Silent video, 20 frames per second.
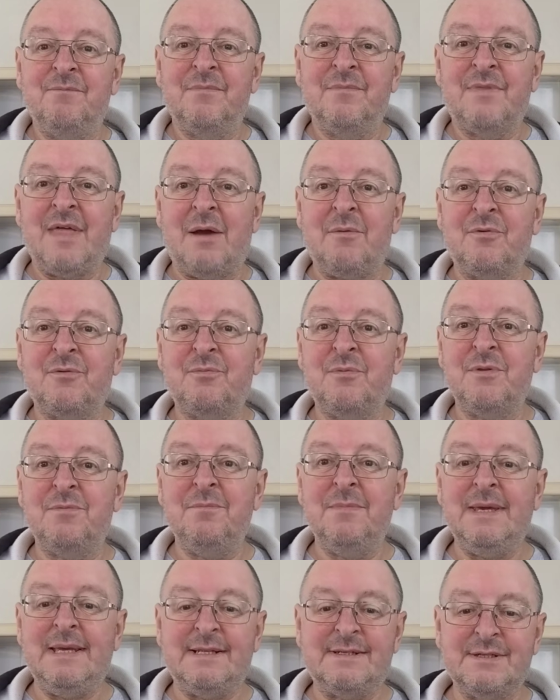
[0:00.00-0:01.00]
That was with
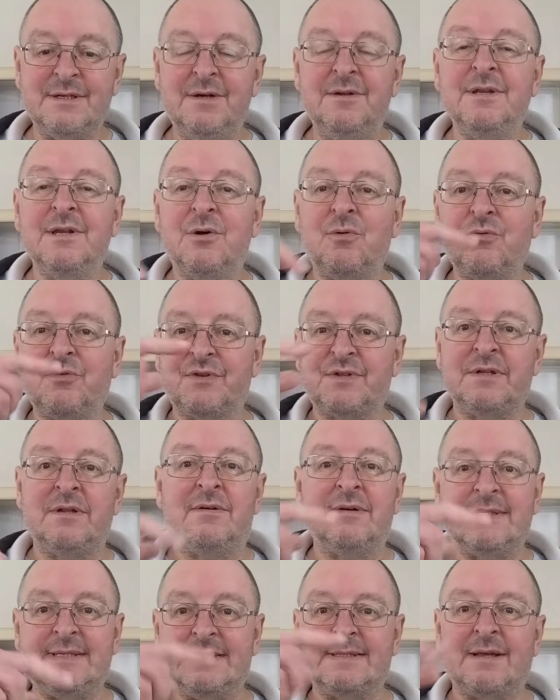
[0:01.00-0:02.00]
me turning all the
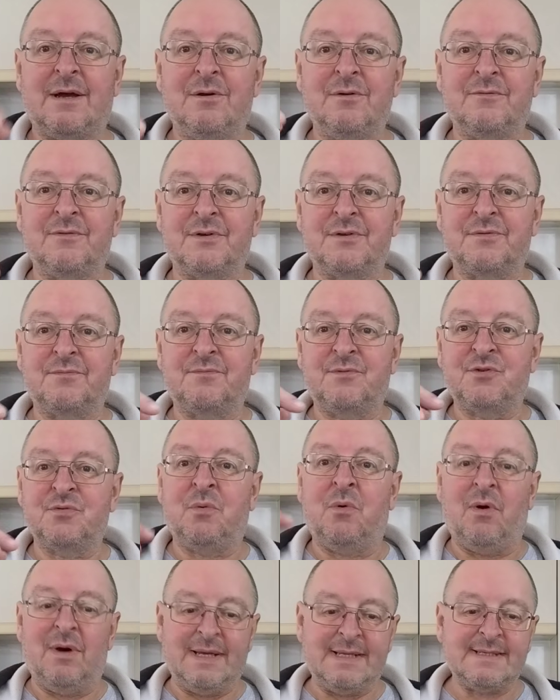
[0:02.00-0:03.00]
slices over
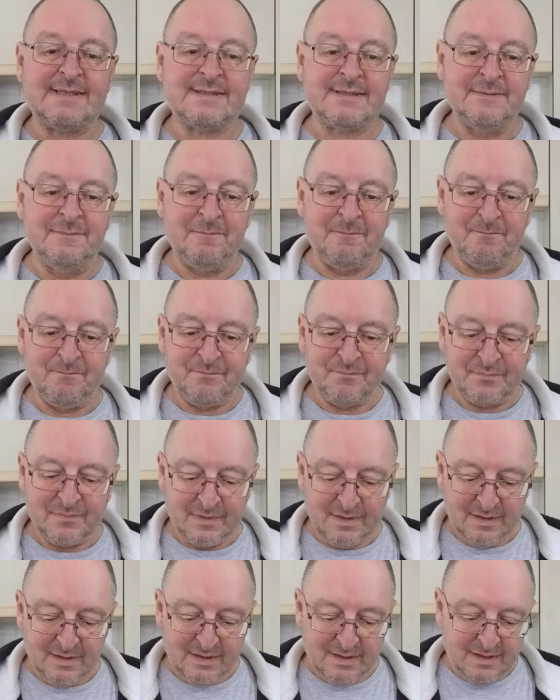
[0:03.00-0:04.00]
twice,
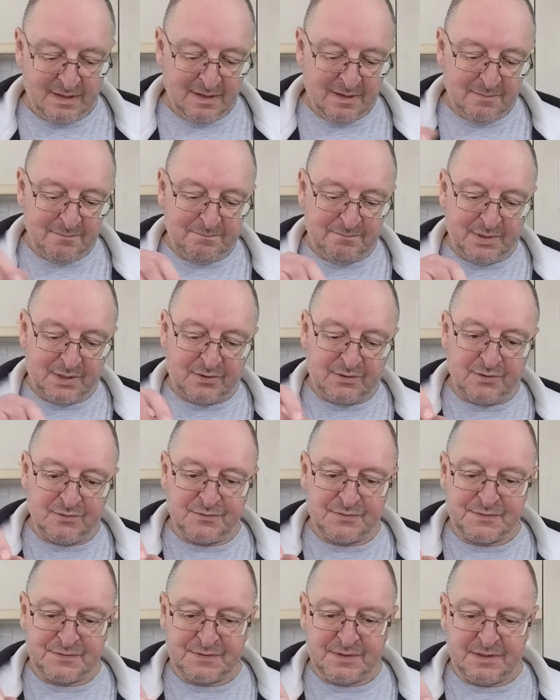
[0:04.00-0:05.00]

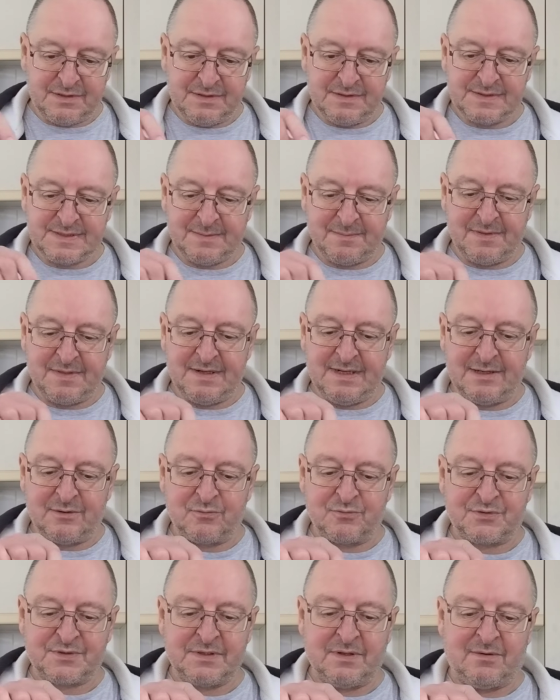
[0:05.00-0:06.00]
because some of the little
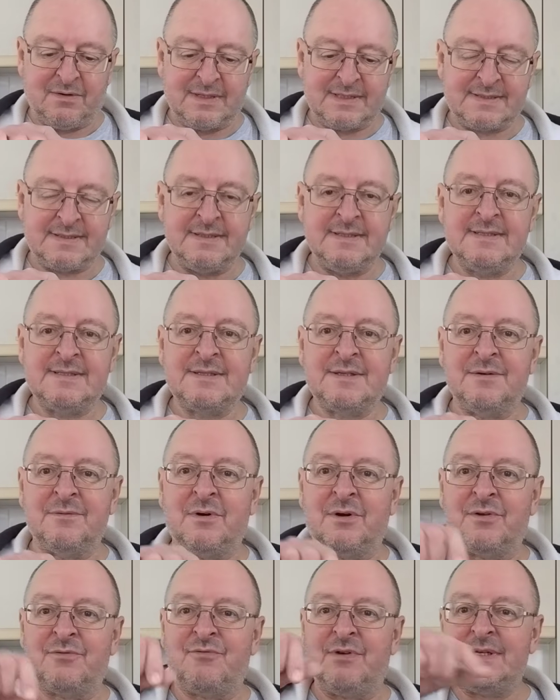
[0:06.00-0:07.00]
slices that
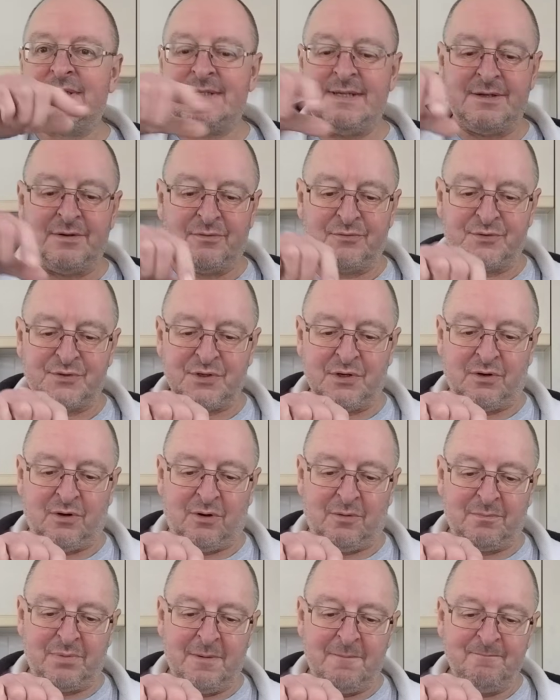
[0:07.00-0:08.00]
I'd rested on
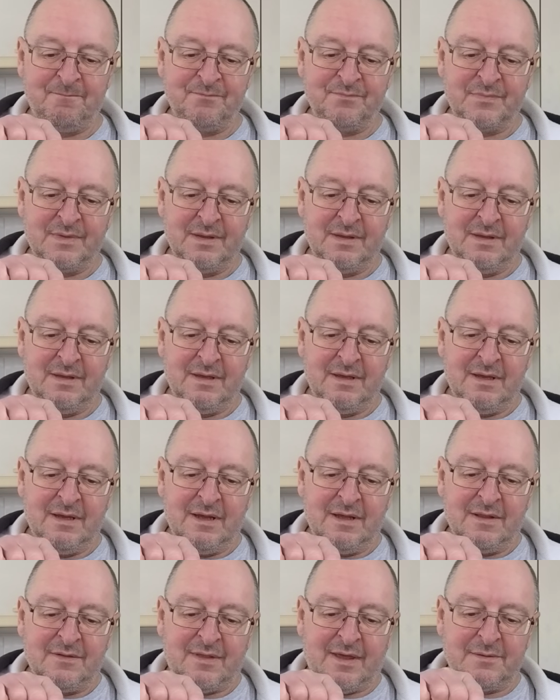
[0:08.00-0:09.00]
top,
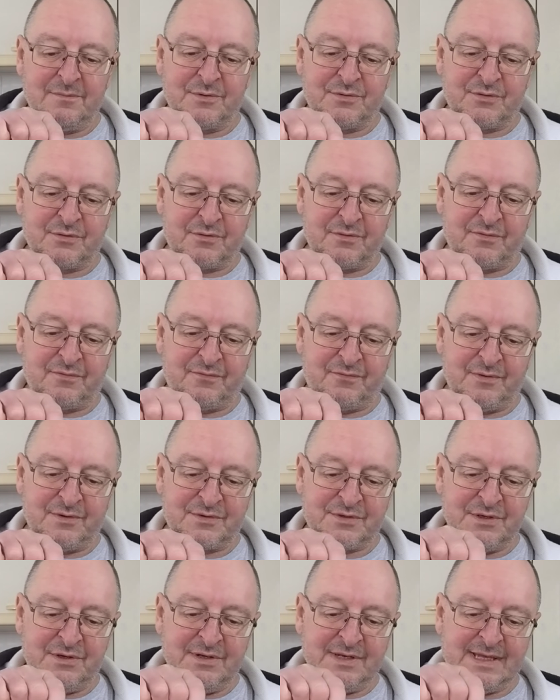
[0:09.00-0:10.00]
they were sort of
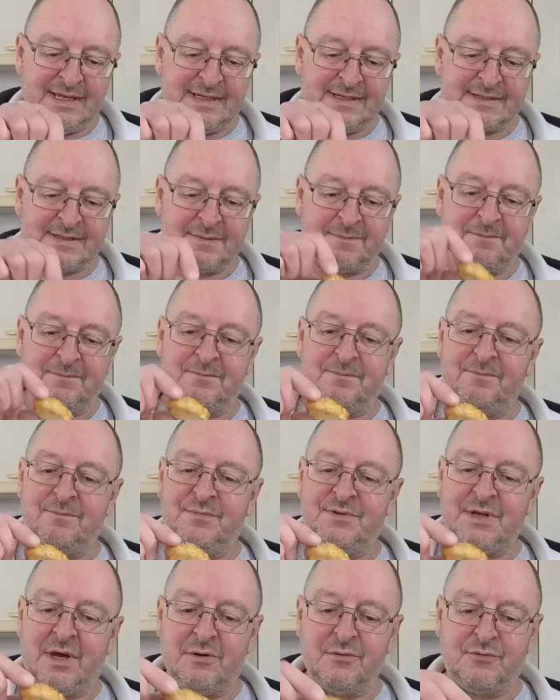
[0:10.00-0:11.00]
turning into
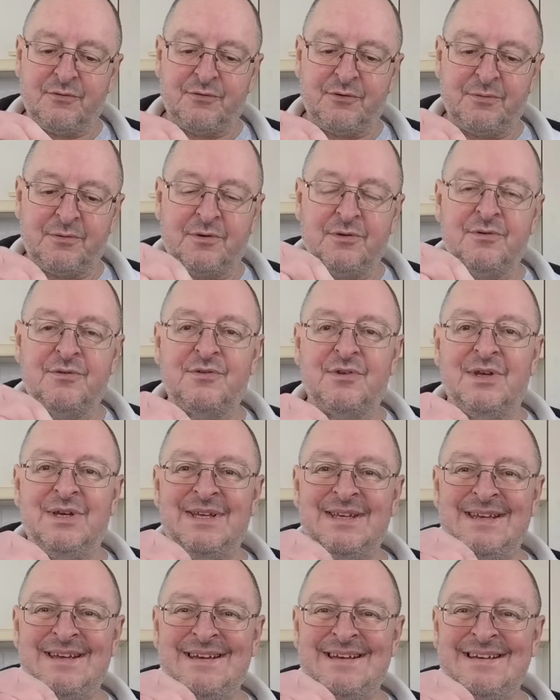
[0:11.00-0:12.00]
toast because
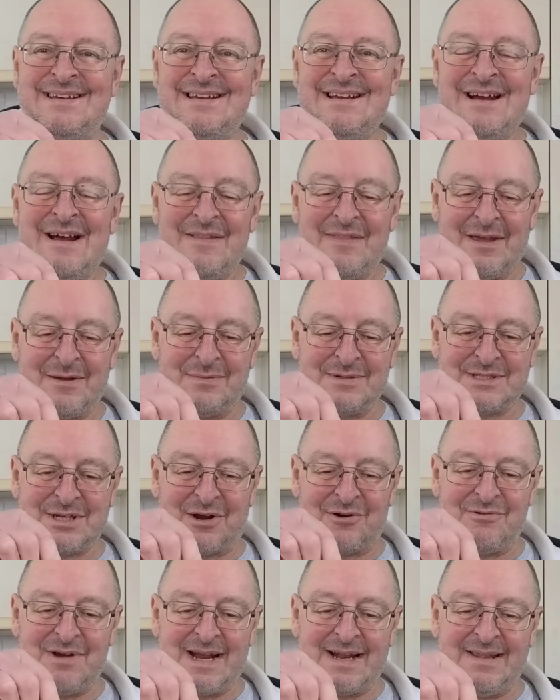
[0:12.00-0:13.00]
they were
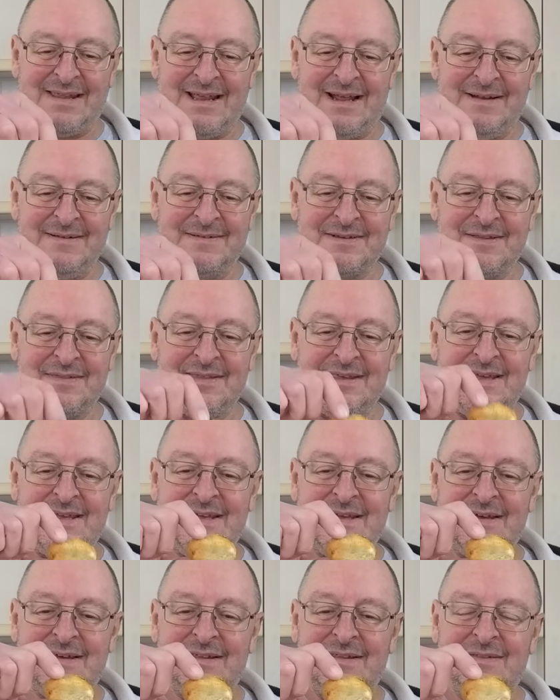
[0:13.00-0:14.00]
directly under
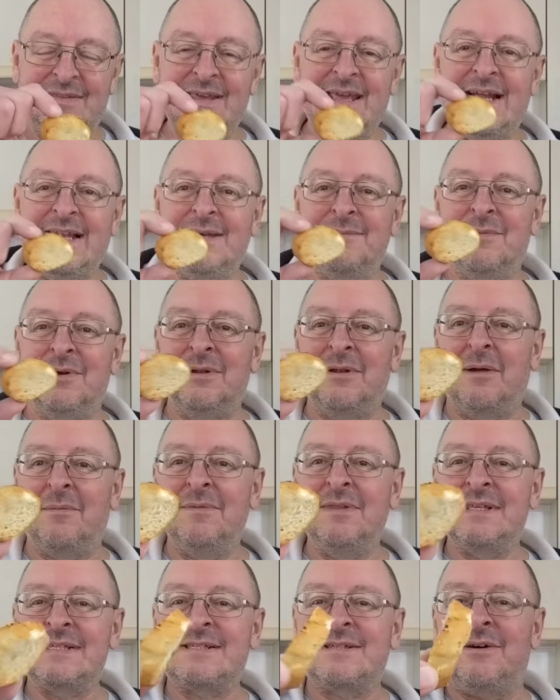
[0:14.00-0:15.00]
the element. I mean,
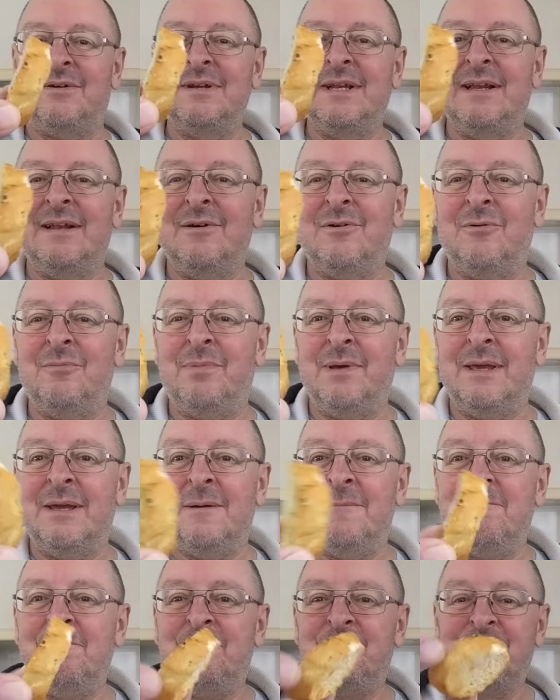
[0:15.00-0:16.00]
this tiny little
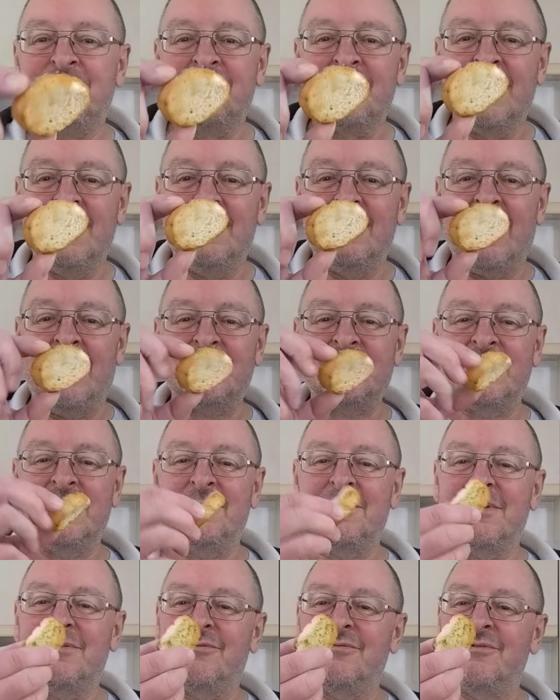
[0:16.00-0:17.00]
bit, that's going to
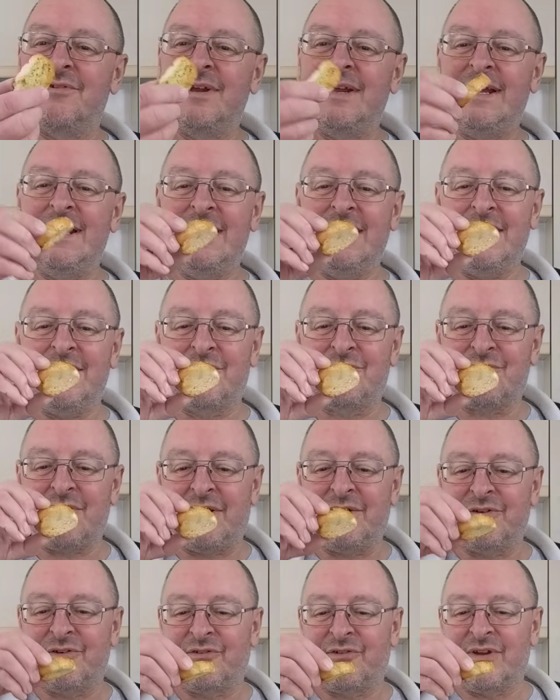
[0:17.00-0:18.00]
be really
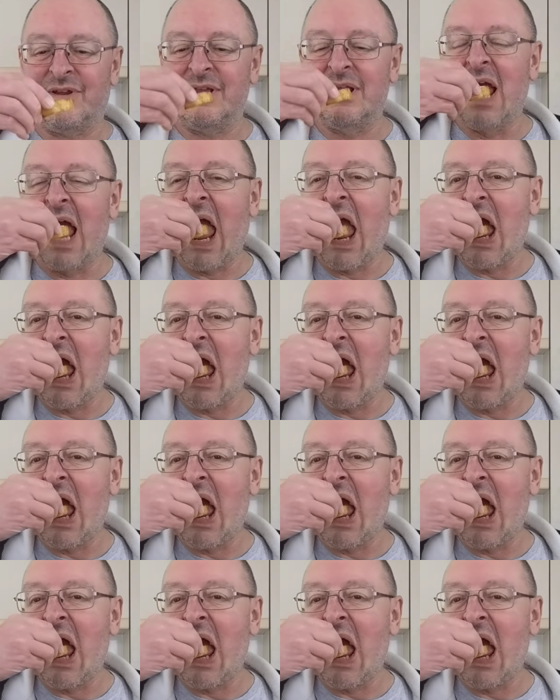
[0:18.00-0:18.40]
crunchy.